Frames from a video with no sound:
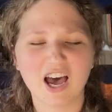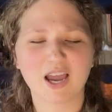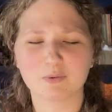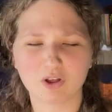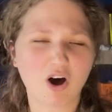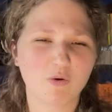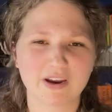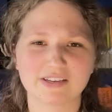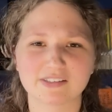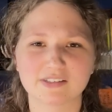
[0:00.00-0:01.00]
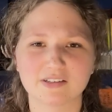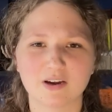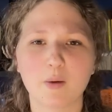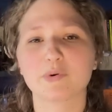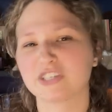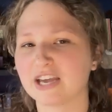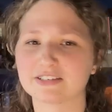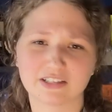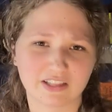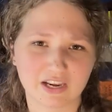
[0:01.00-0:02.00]
I will always
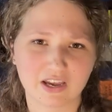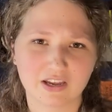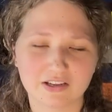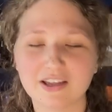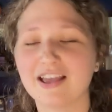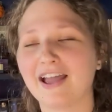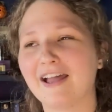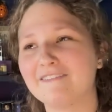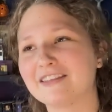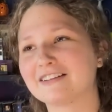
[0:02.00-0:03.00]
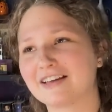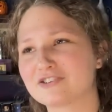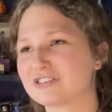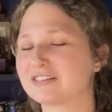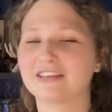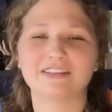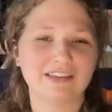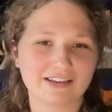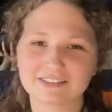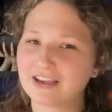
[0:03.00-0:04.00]
protect Elena. And then Elijah's like,
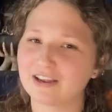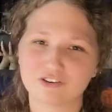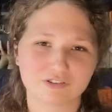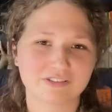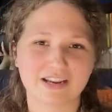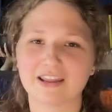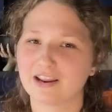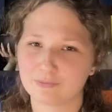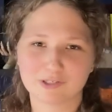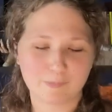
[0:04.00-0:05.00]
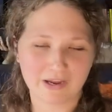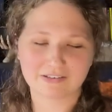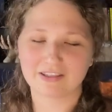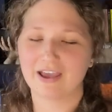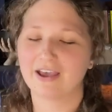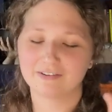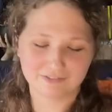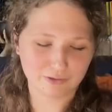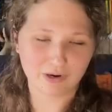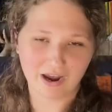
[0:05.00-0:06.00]
yes, I understand. I respect that.
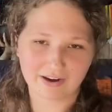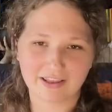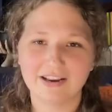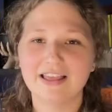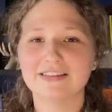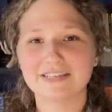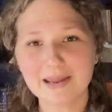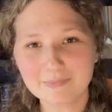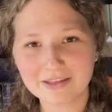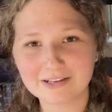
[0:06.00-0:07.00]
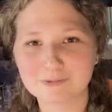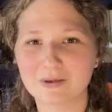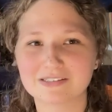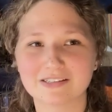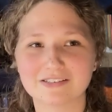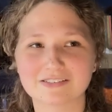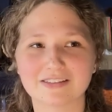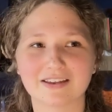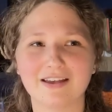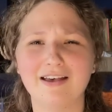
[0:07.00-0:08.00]
You got it. Damon is basically just
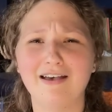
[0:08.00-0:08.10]
like,